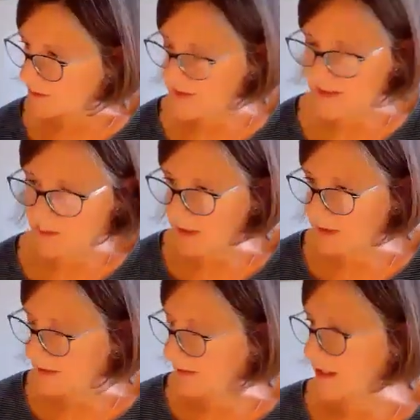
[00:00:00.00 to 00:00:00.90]
is the
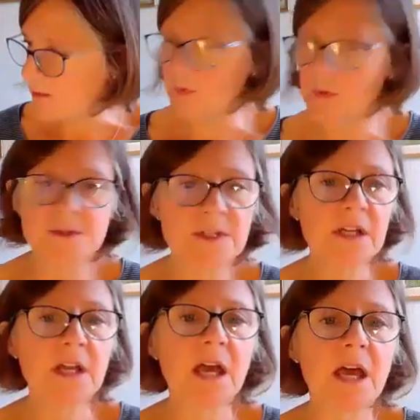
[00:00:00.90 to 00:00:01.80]
word, a thingy board,
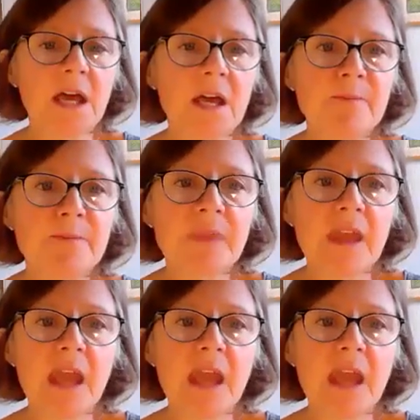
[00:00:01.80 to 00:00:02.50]
and